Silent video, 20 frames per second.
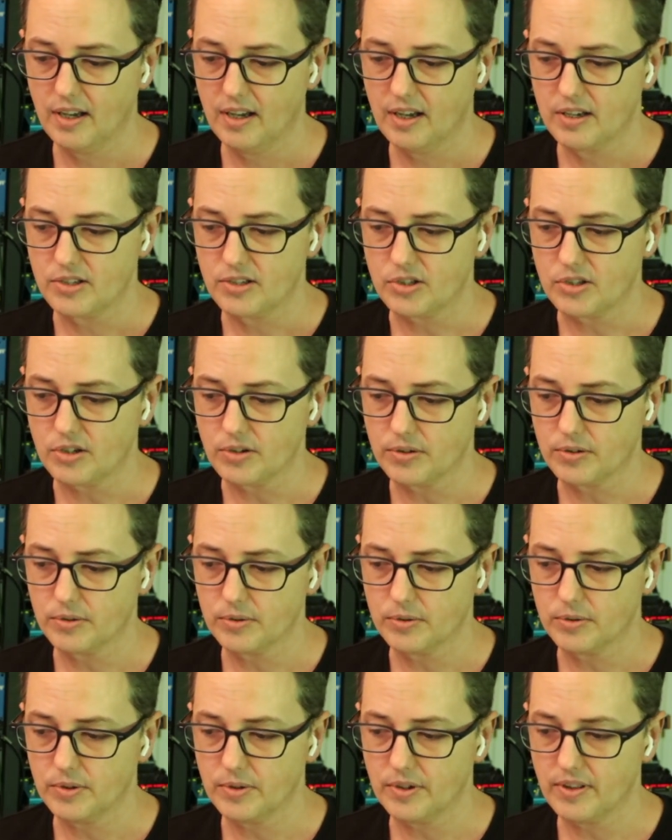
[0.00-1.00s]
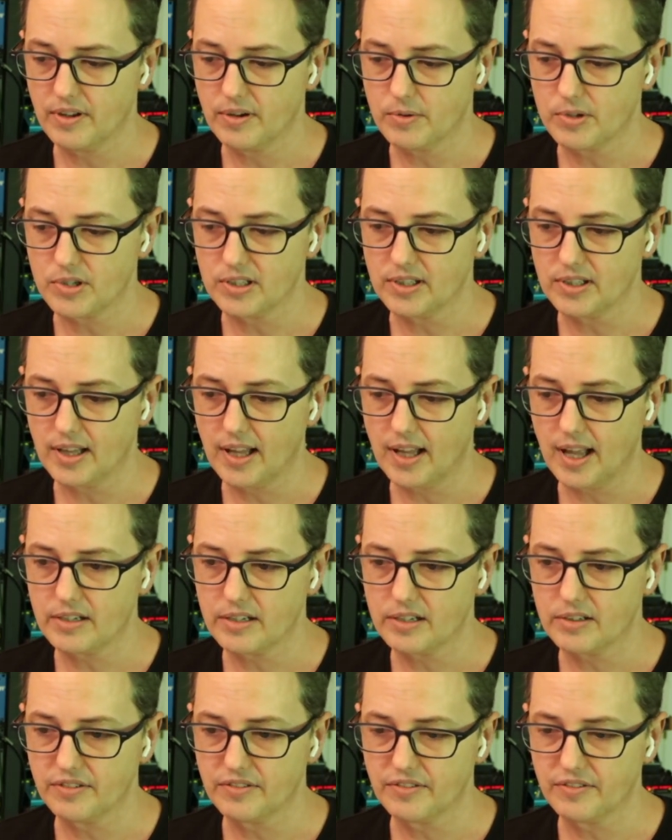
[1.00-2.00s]
So there was a lot
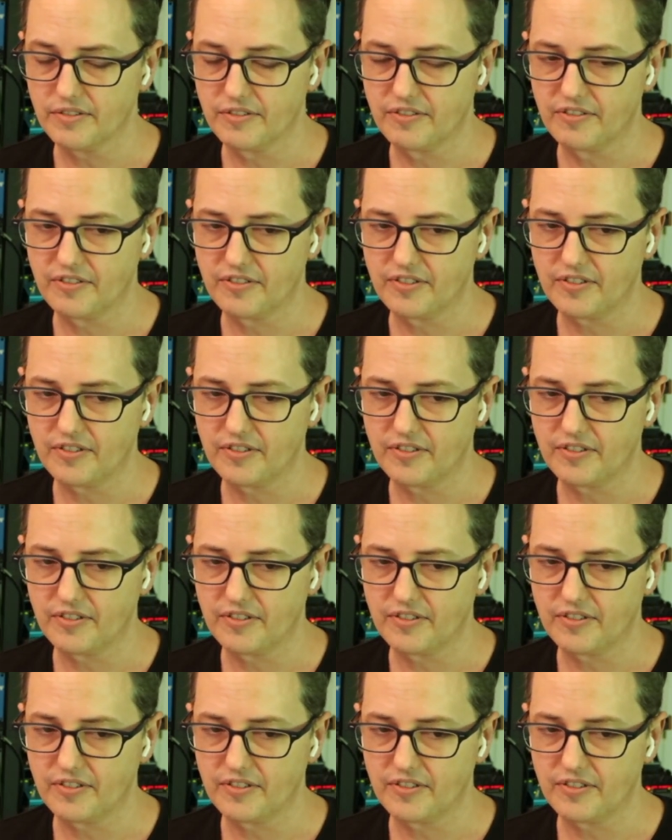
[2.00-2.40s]
of